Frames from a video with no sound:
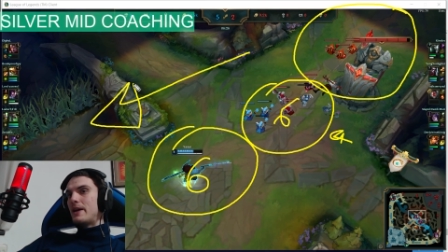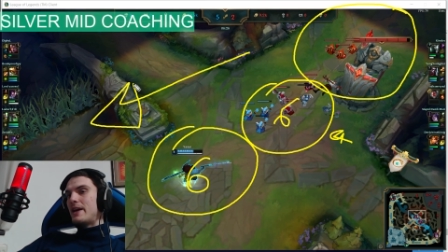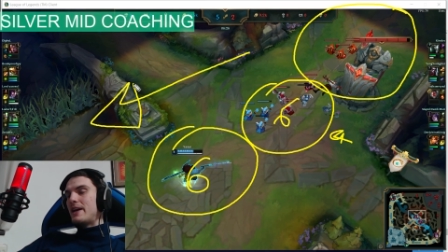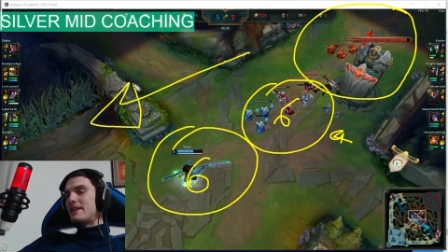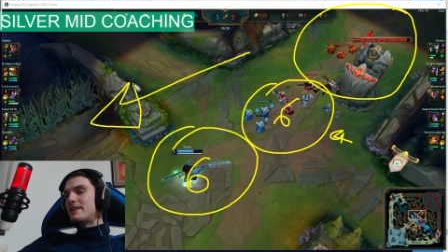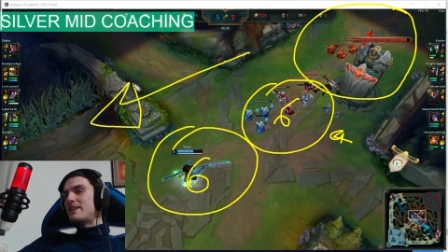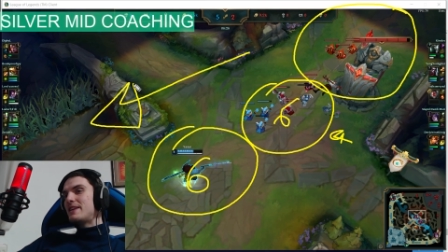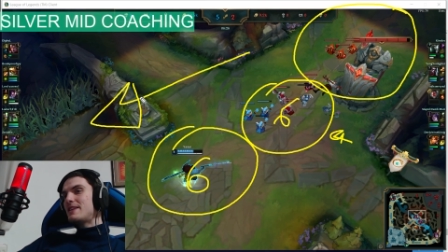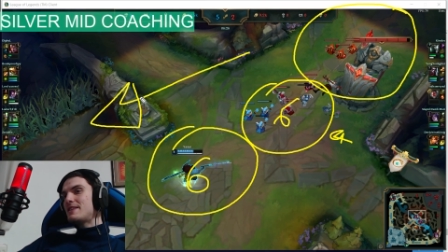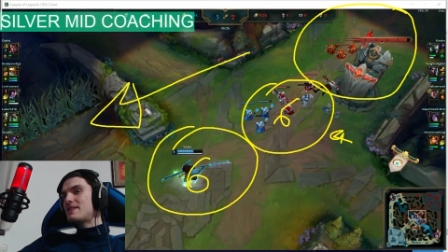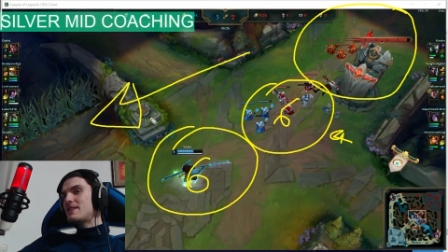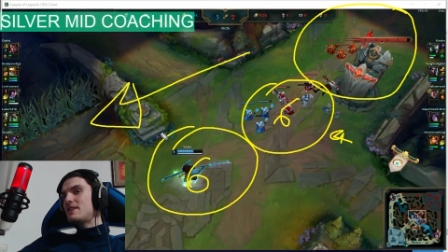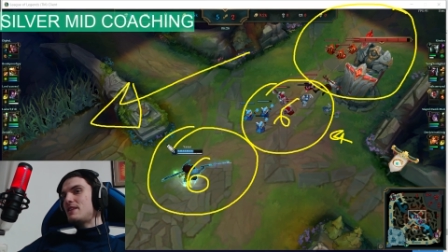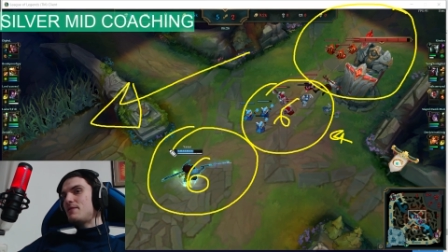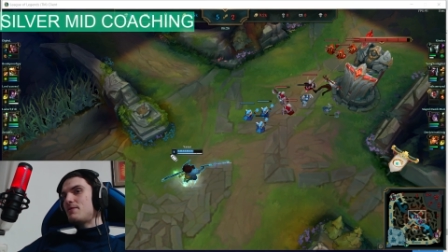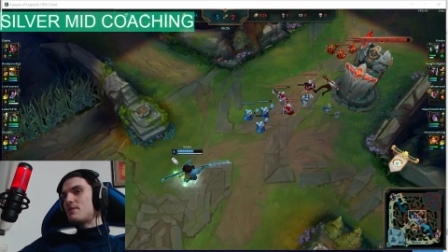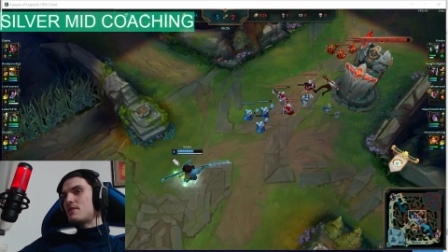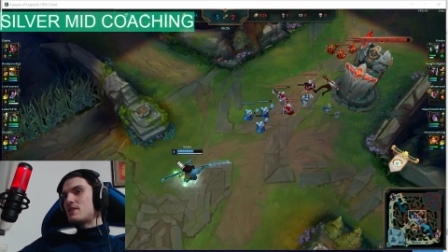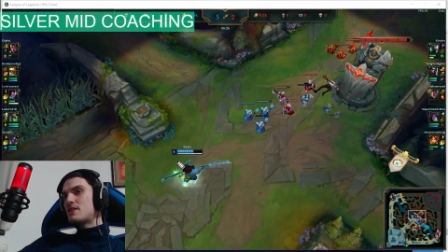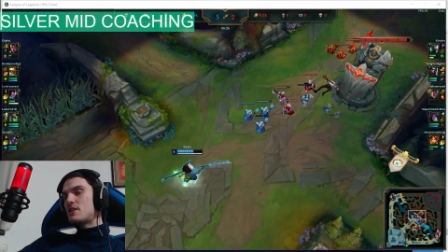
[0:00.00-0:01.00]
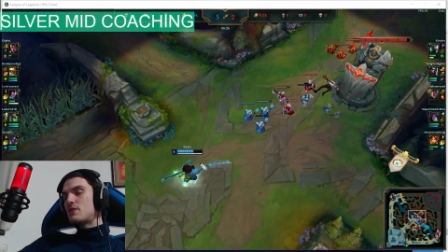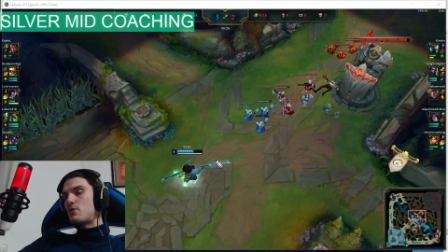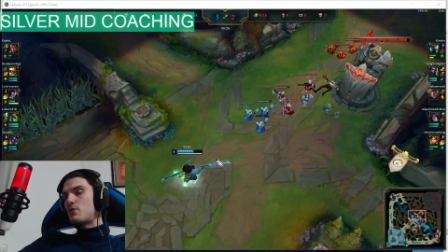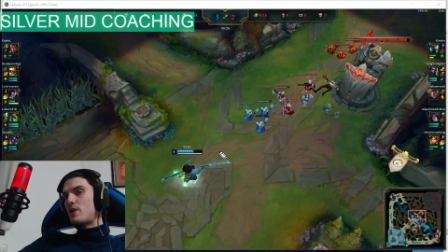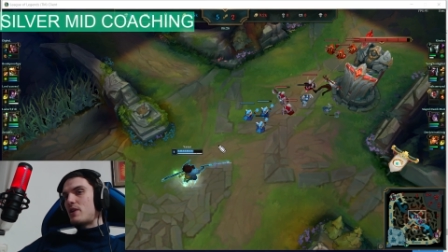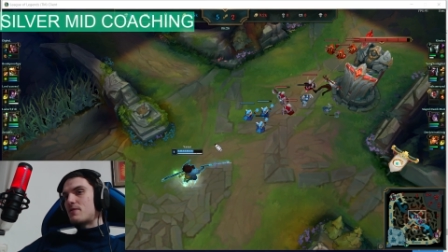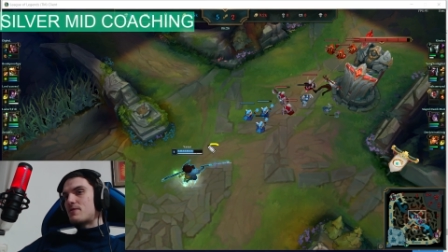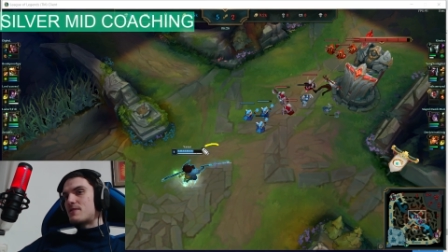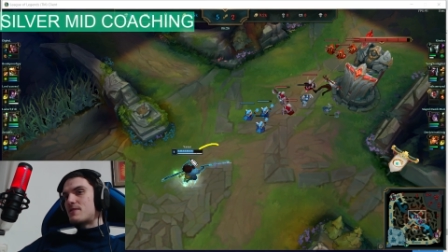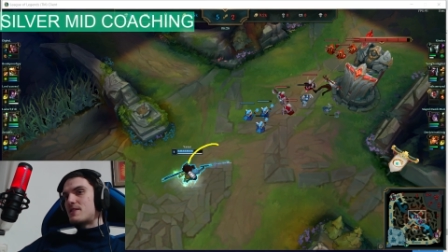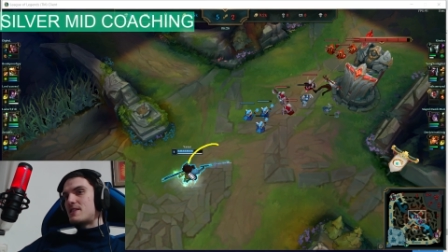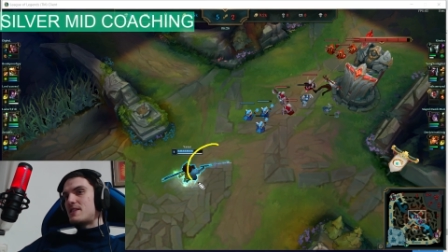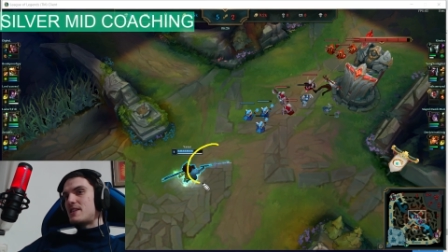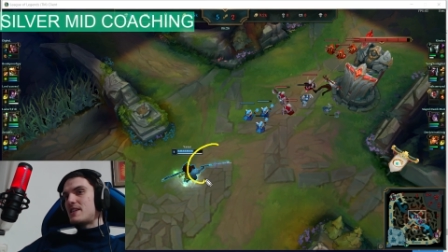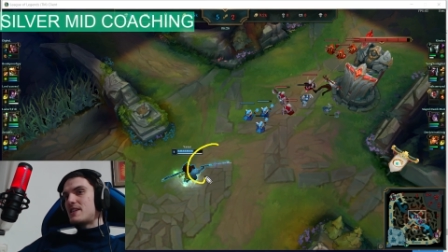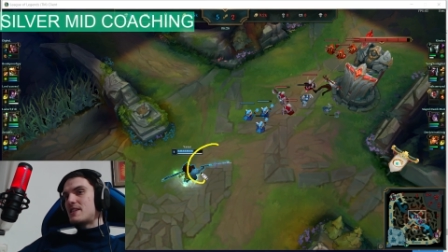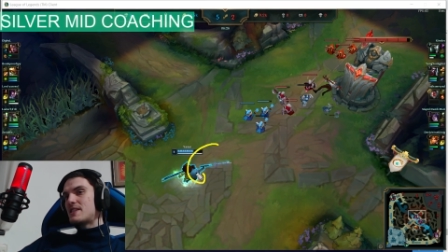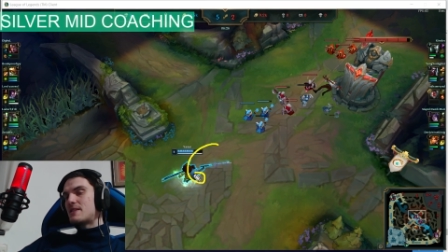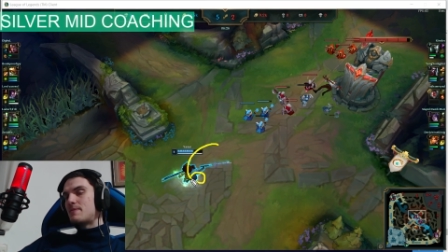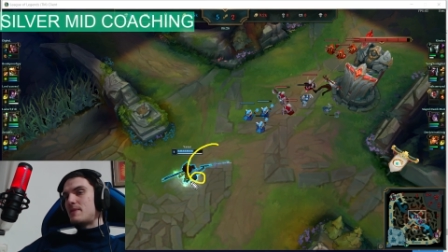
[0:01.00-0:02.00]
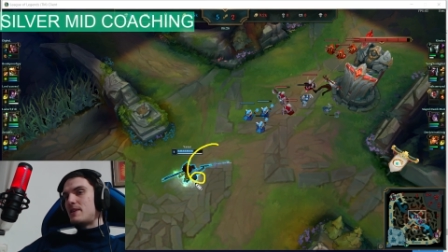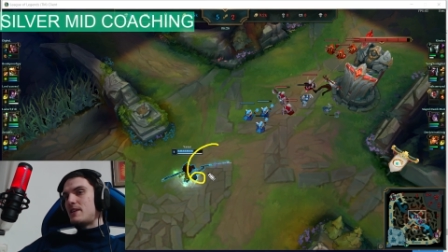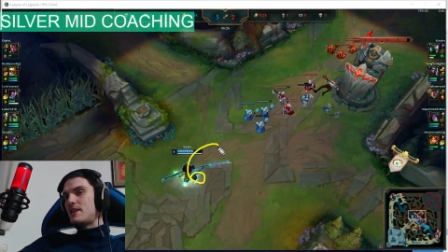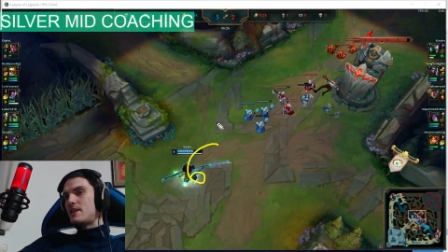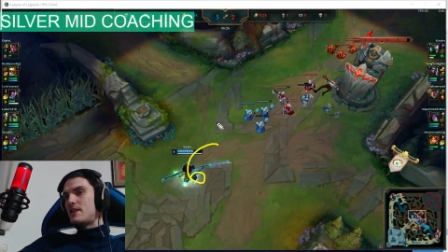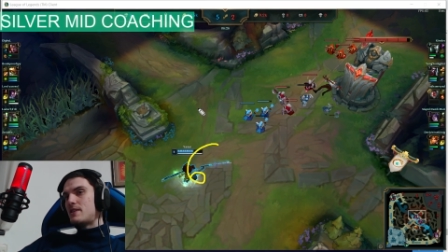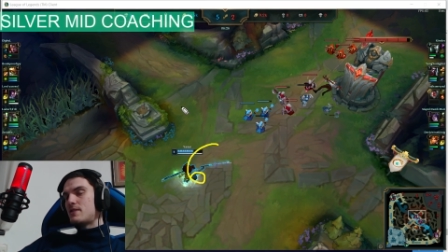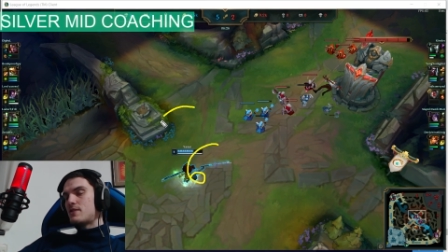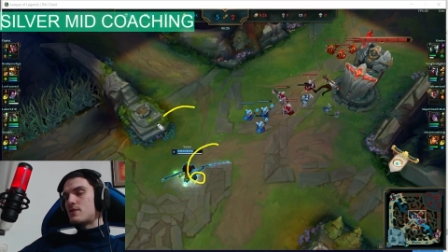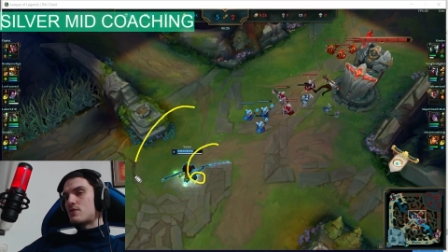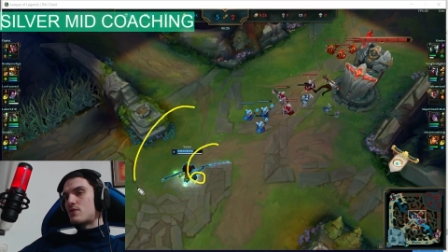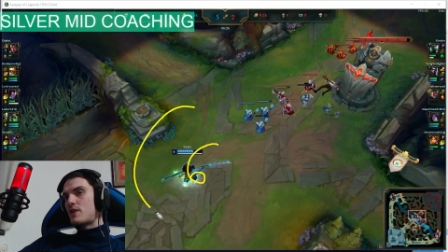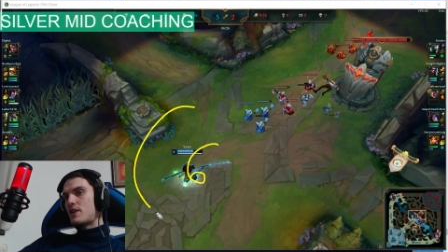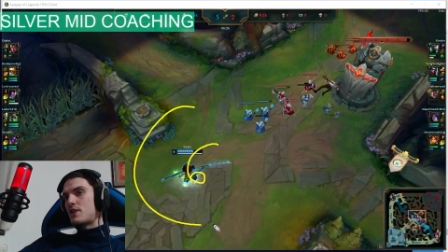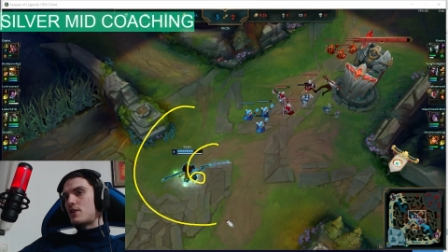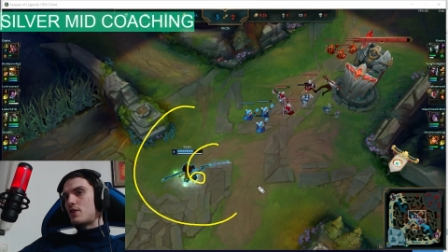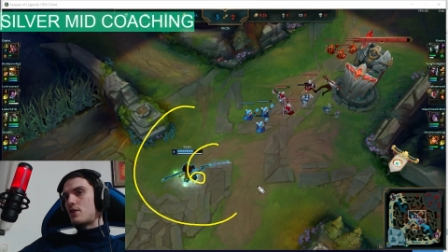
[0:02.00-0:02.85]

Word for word: And there is a difference if we have 6 minions right